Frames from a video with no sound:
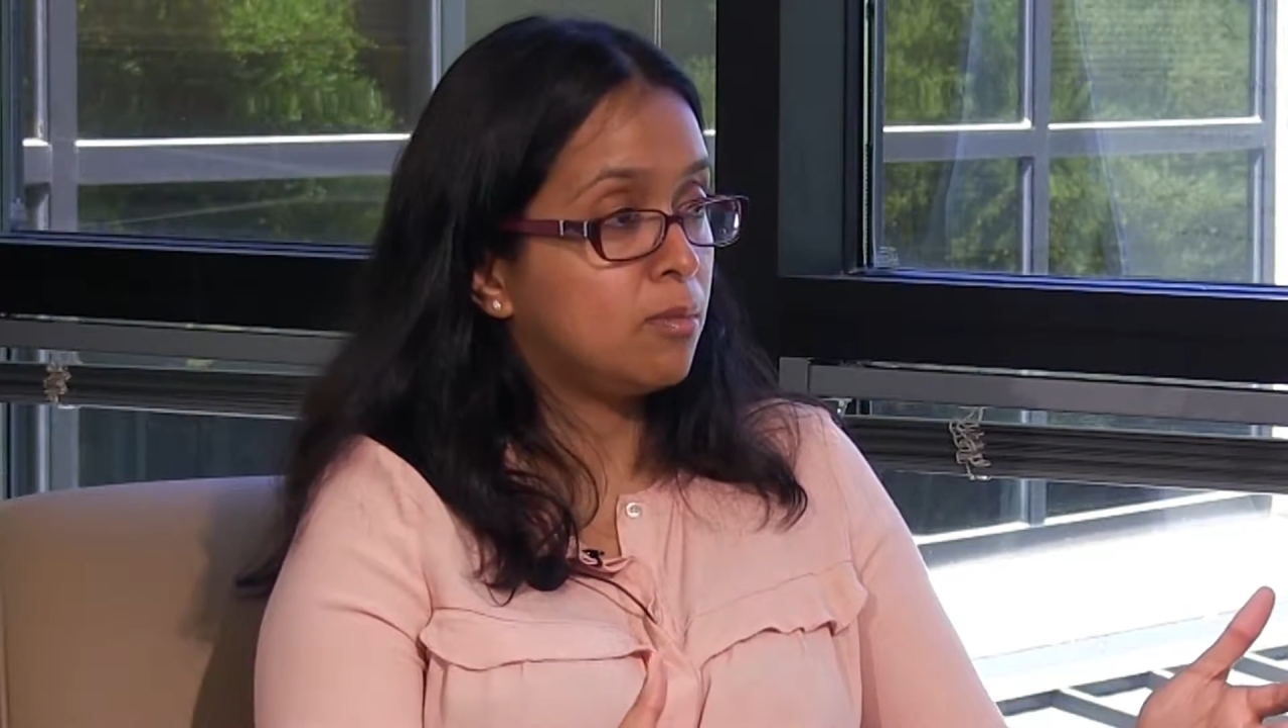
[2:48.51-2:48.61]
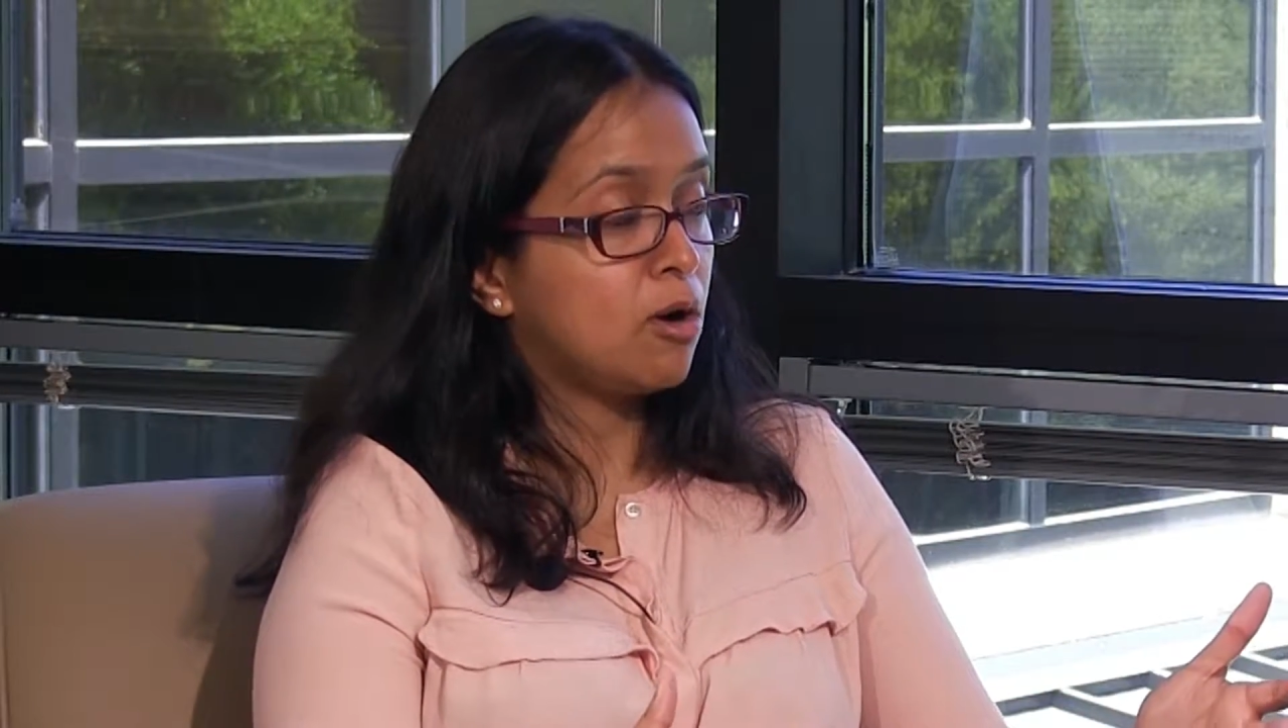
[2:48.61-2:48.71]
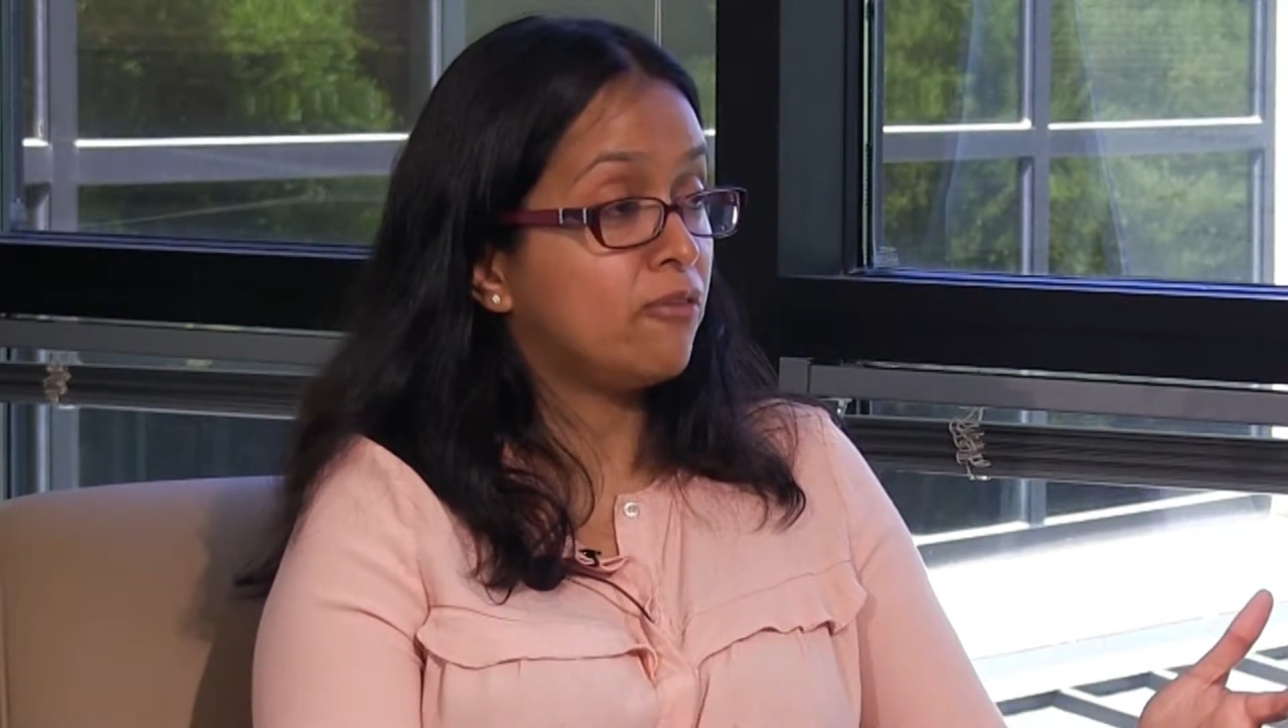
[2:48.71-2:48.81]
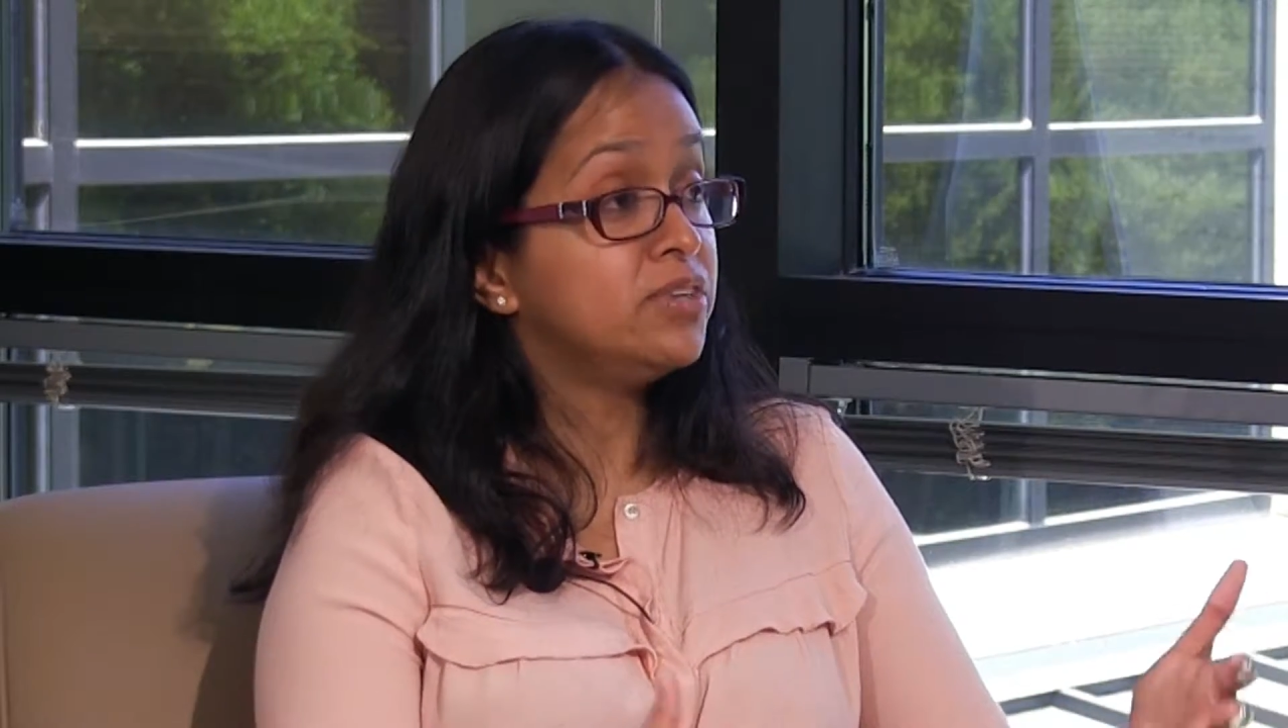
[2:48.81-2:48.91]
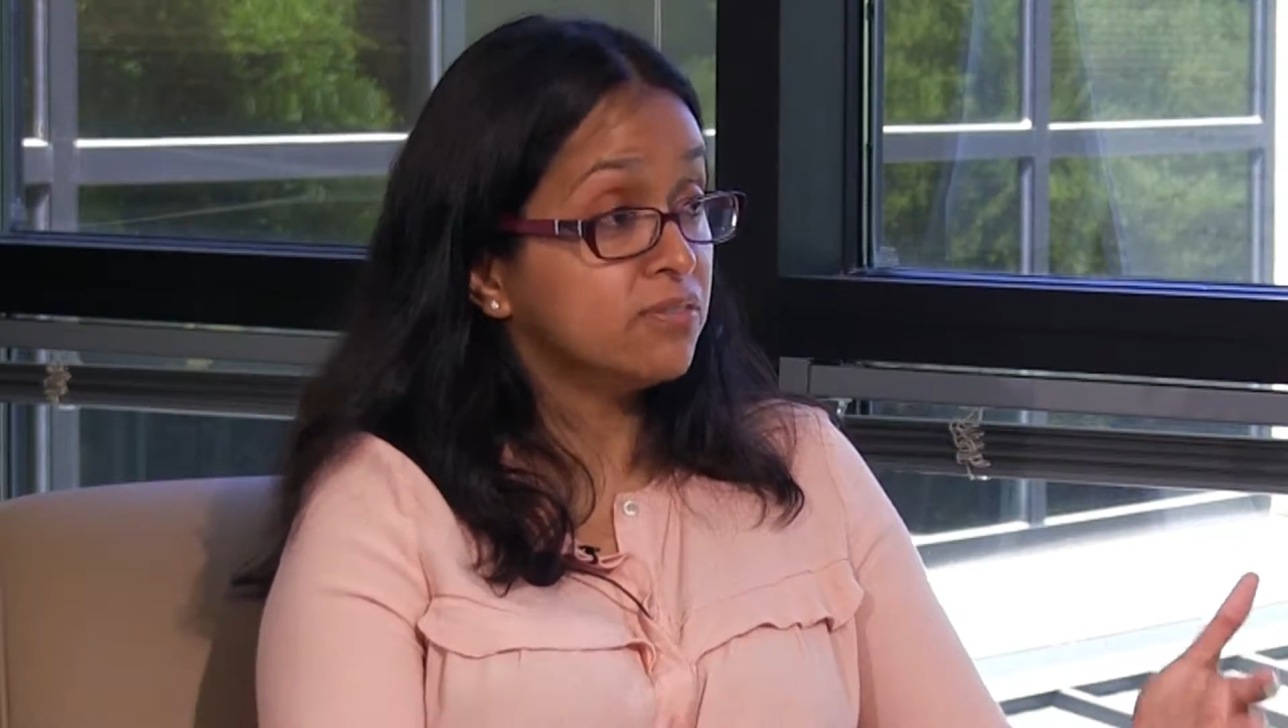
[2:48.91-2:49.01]

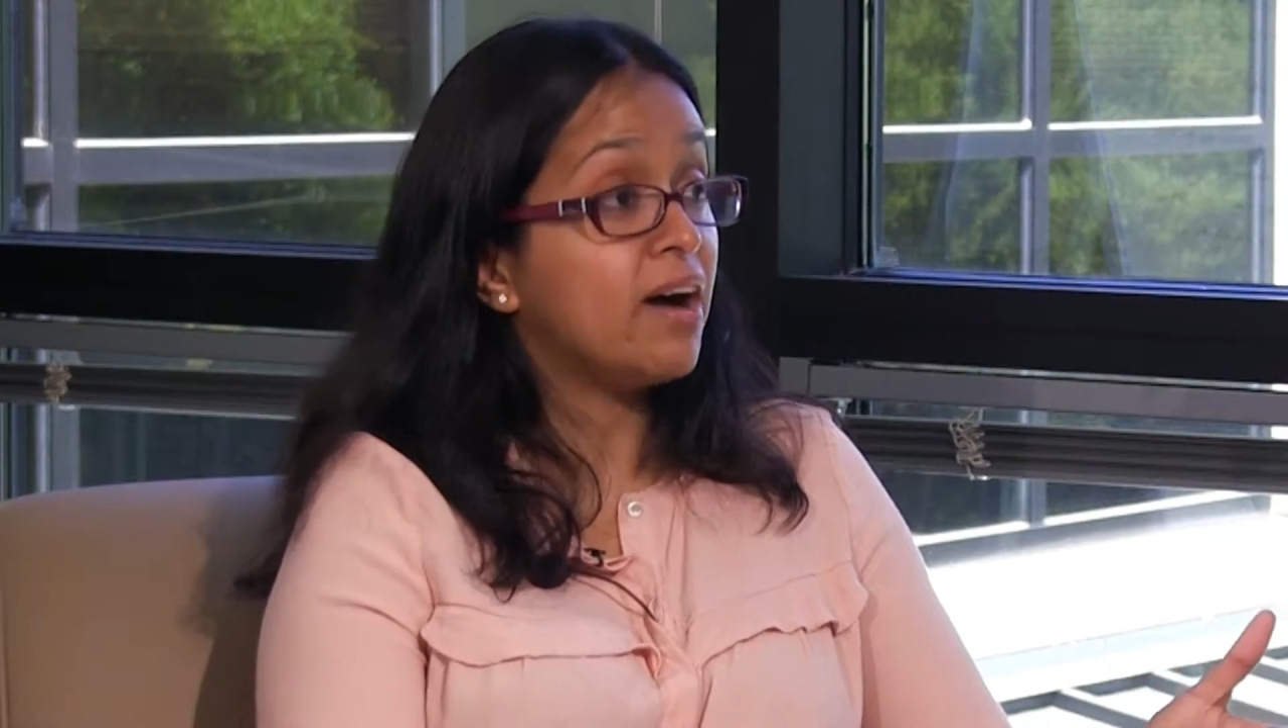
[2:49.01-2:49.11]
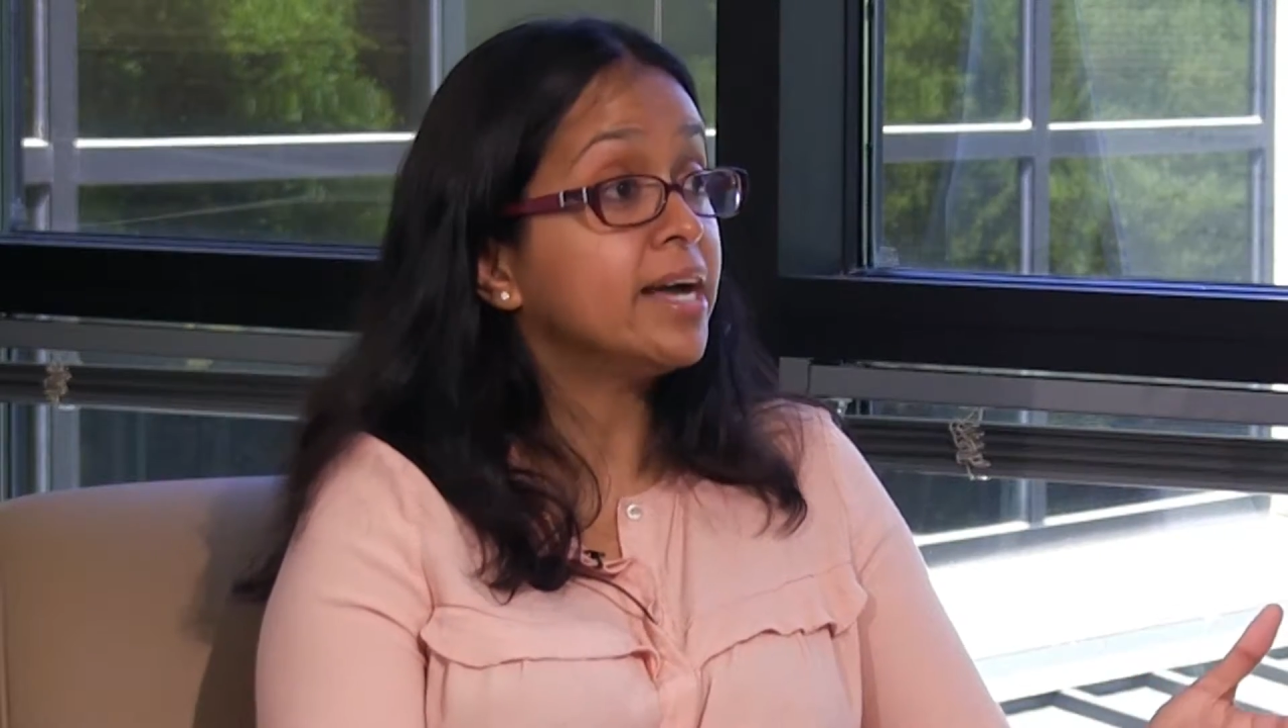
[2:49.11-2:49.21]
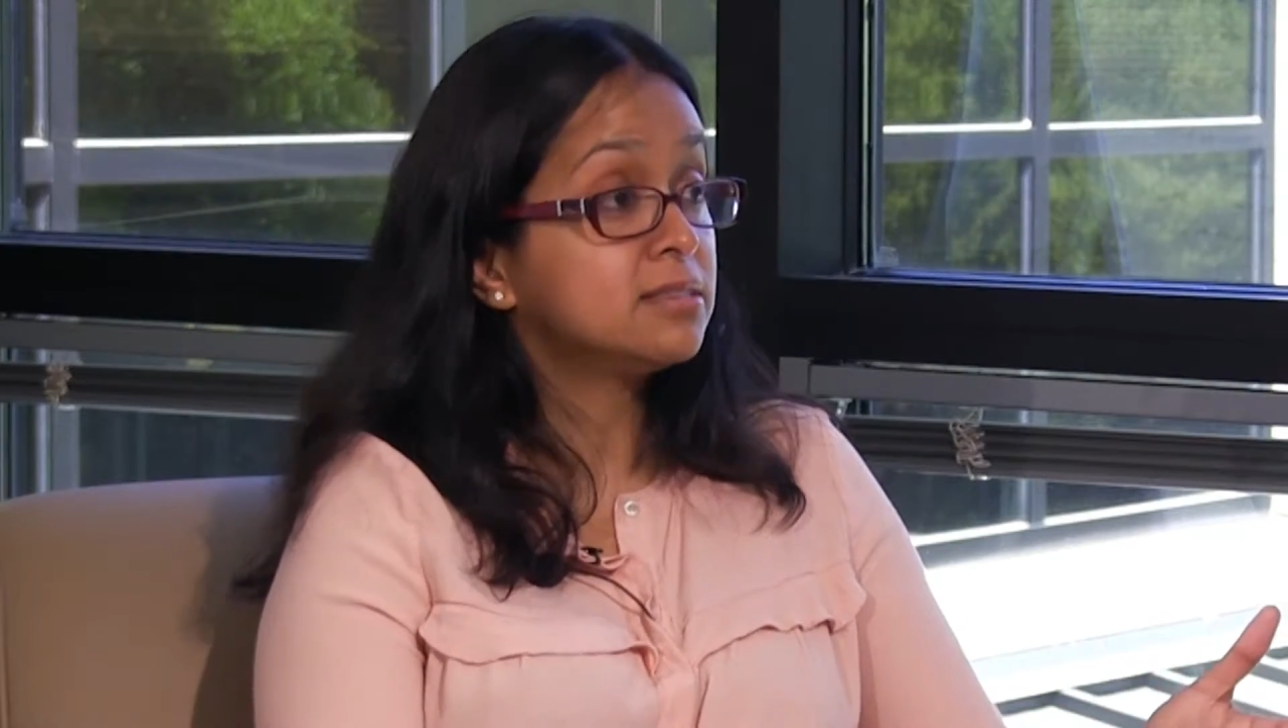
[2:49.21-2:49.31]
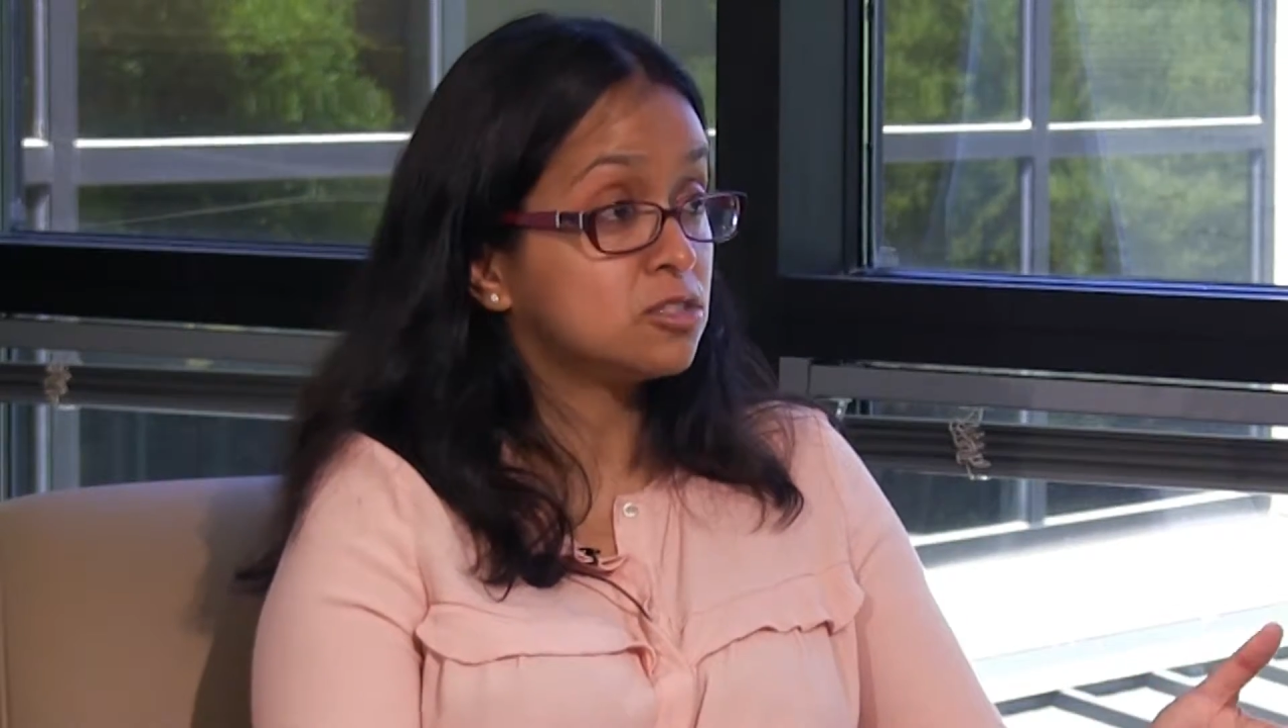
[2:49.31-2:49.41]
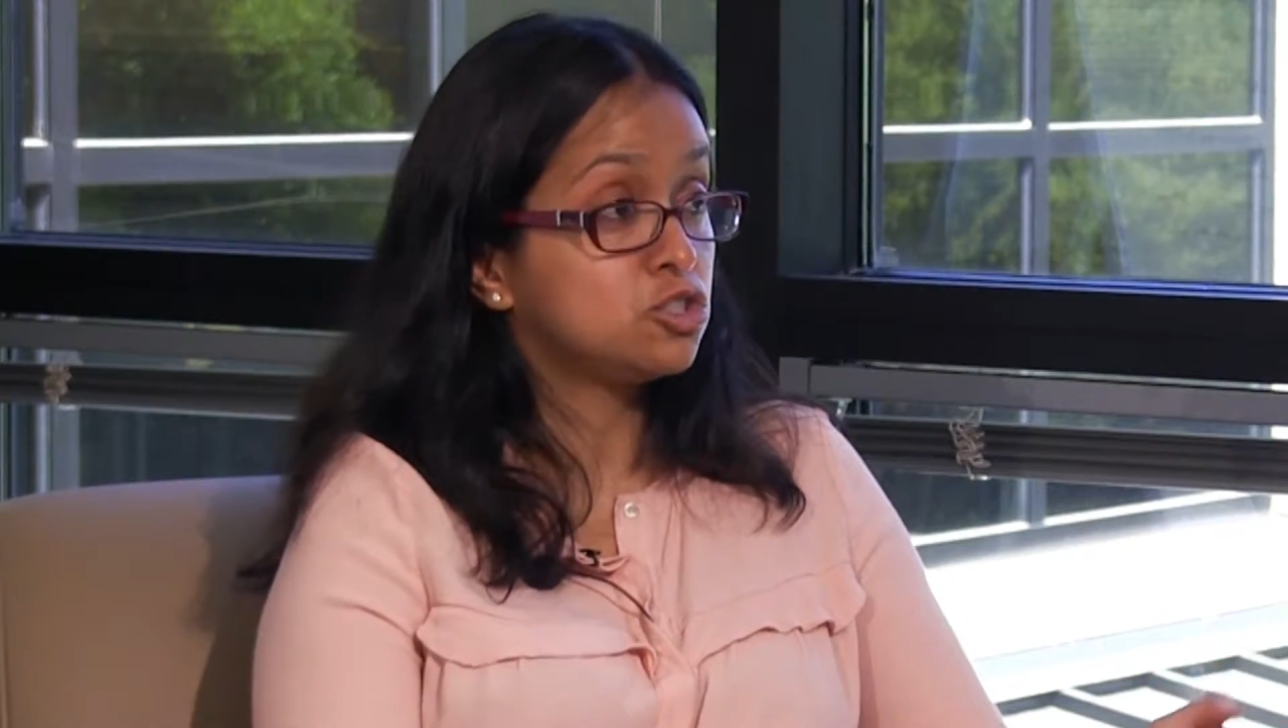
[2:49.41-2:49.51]
of
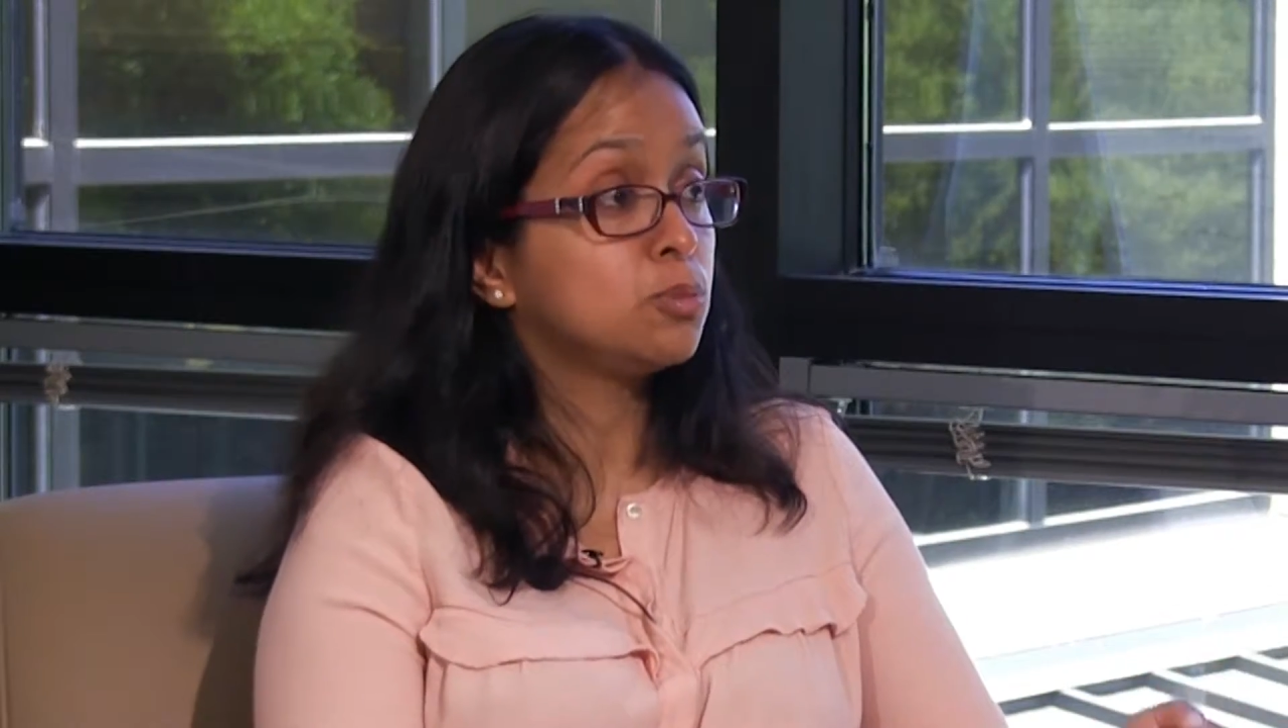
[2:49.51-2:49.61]
devices